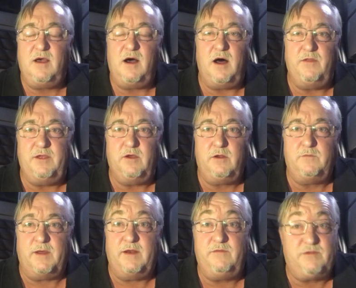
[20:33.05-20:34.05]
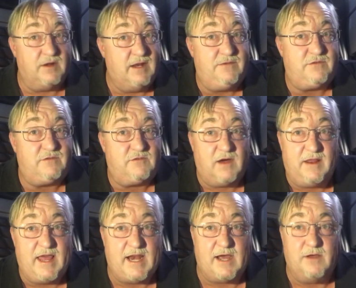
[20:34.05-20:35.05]
on the old one. So let's try
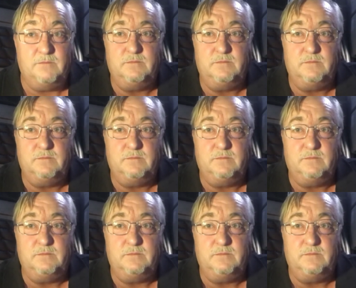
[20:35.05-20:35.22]
that out.